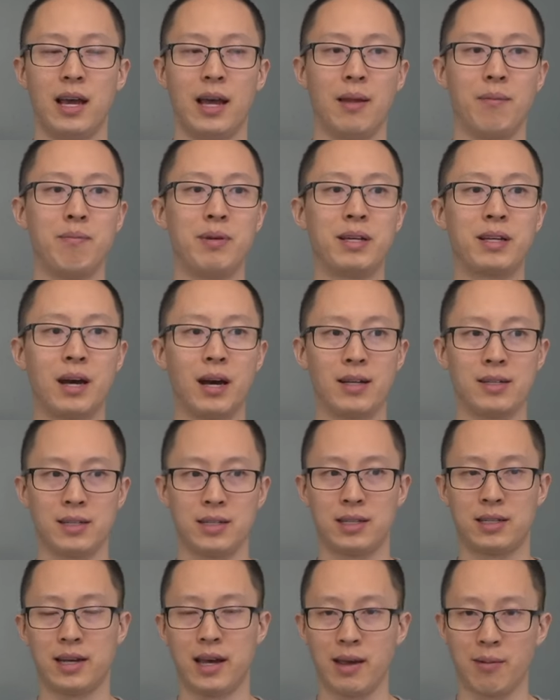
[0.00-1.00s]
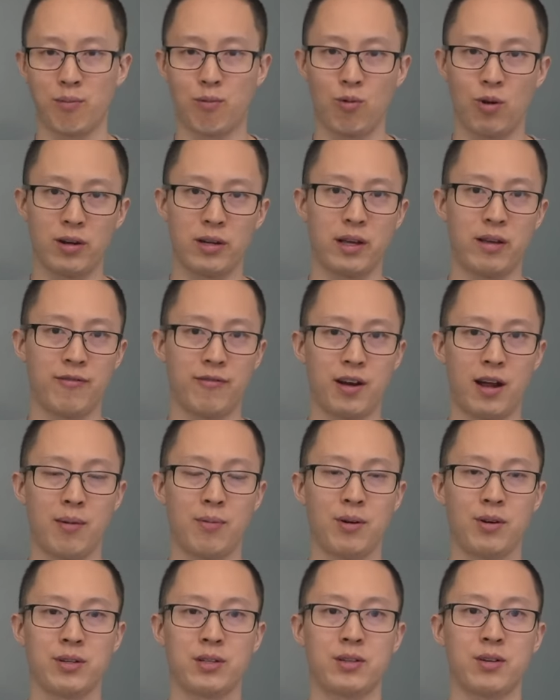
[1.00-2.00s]
And because the type 1A
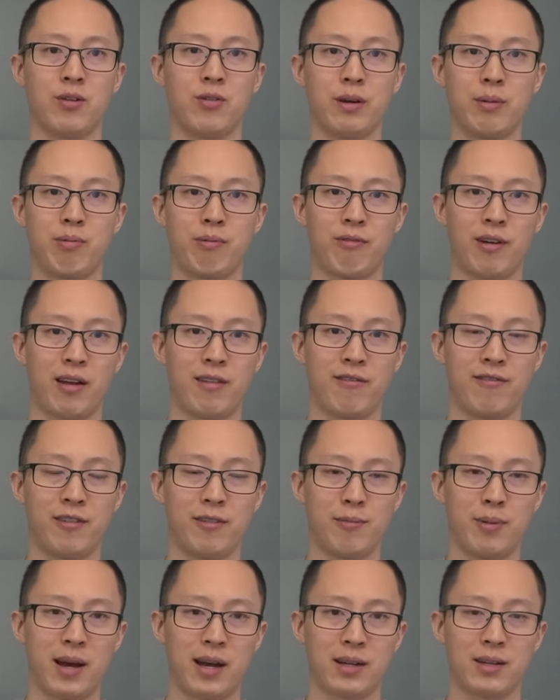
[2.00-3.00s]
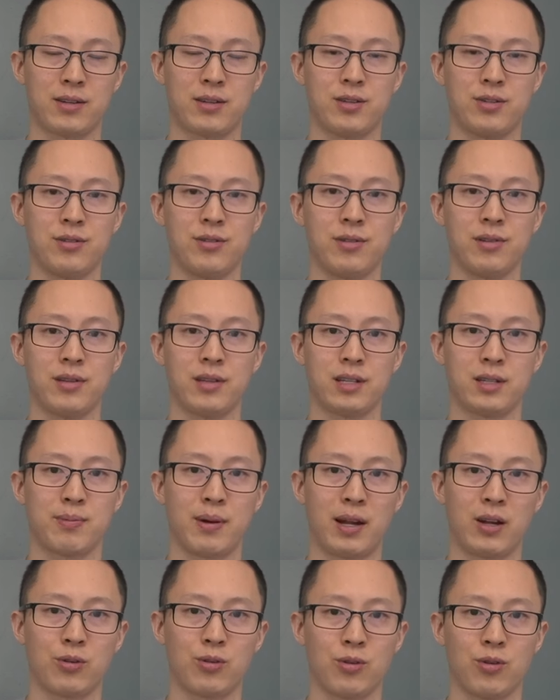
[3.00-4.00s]
fibers only provide feedback to the
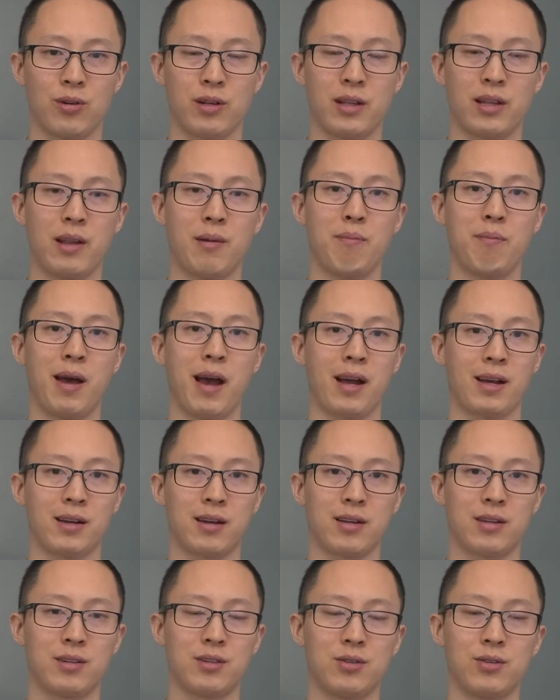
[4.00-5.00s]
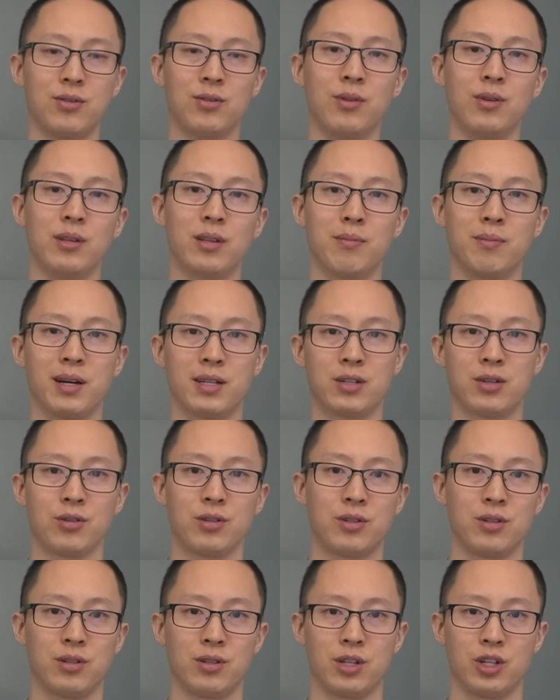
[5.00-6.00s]
spinal cord and then back to the
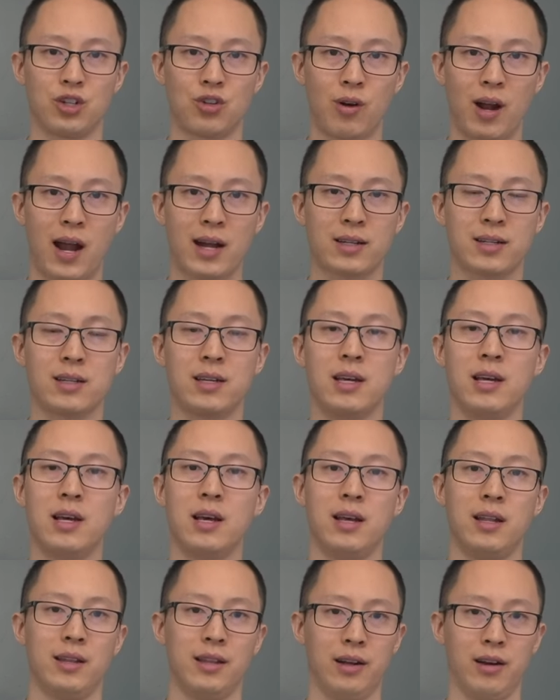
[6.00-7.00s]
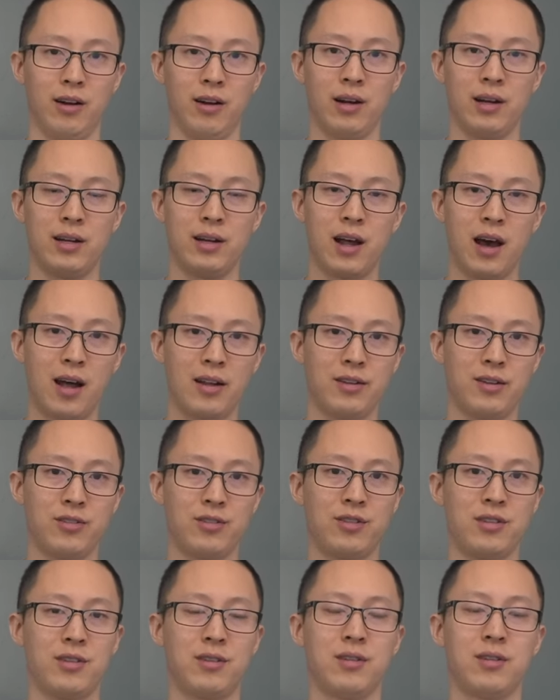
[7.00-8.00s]
muscle to contract, they're
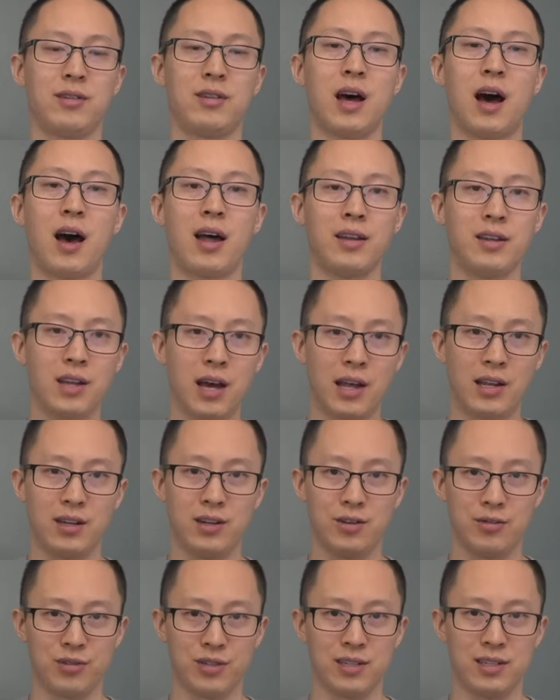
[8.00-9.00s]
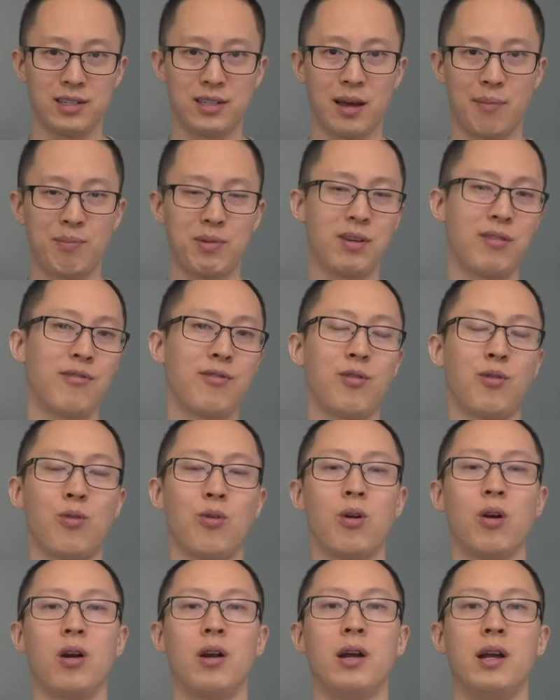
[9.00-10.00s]
non-nociceptive
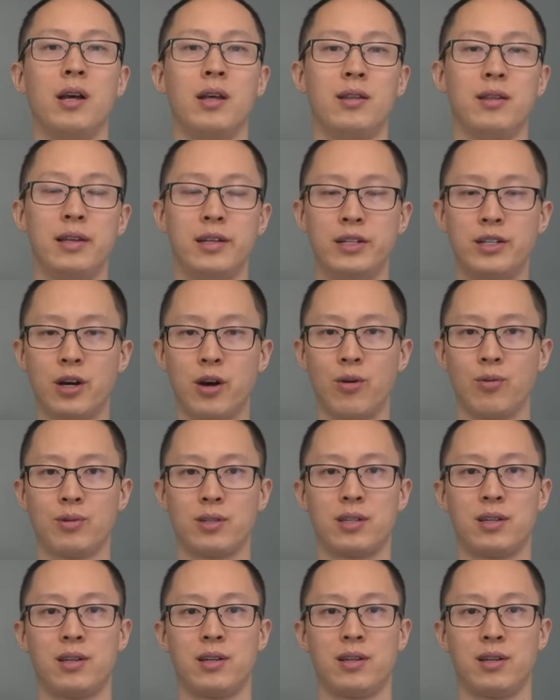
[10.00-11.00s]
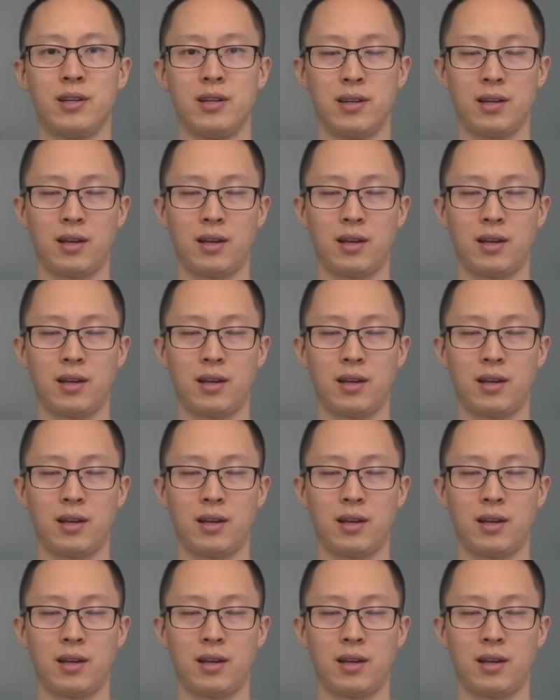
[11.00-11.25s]
or they don't,